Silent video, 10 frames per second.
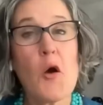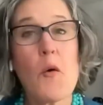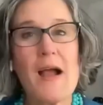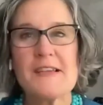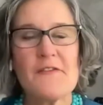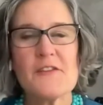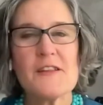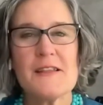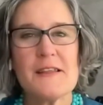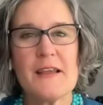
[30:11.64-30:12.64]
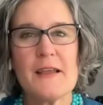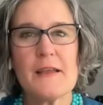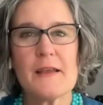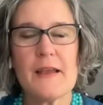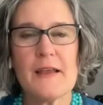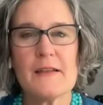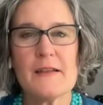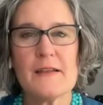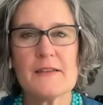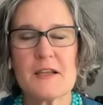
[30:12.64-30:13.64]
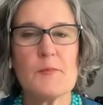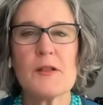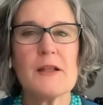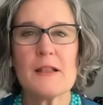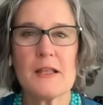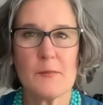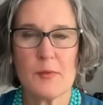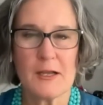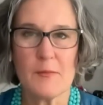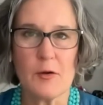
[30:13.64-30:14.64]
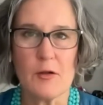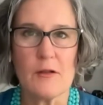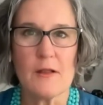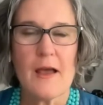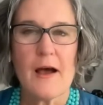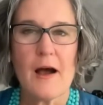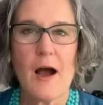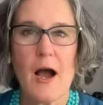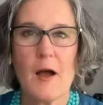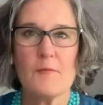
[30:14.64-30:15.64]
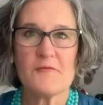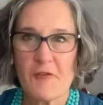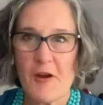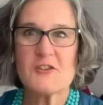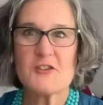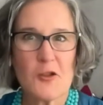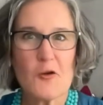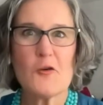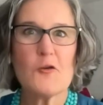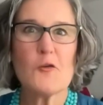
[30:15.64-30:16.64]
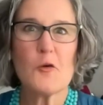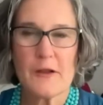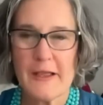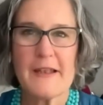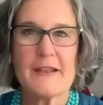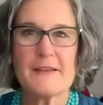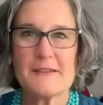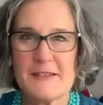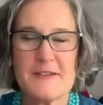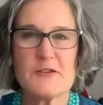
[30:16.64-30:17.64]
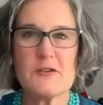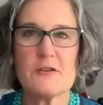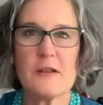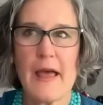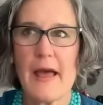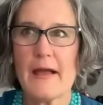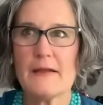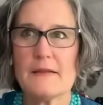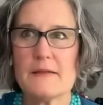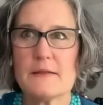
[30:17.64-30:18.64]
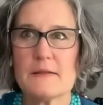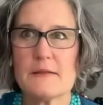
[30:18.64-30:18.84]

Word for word: I definitely think it is completely applicable um, fresh, local, organic, seasonal, and